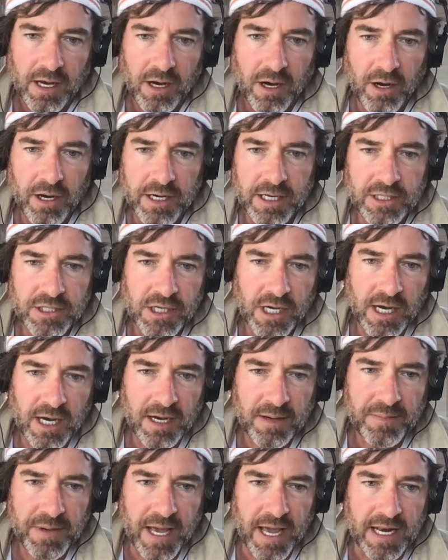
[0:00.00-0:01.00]
on a
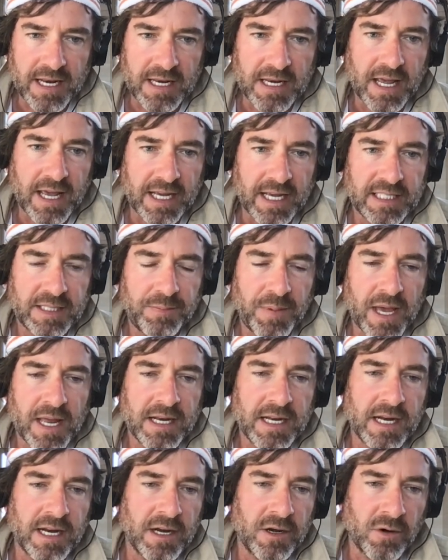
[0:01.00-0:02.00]
job and
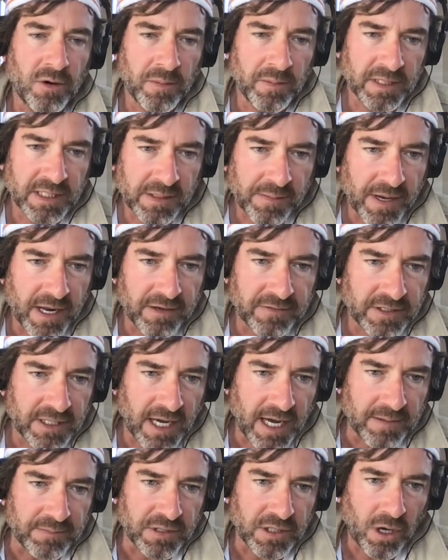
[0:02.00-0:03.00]
expend an enormous amount of
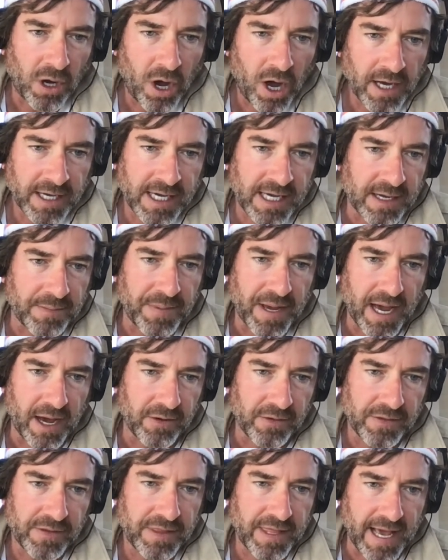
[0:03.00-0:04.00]
time talking
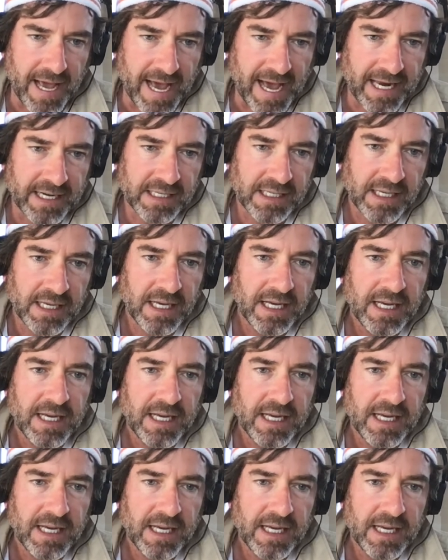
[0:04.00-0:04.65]
about that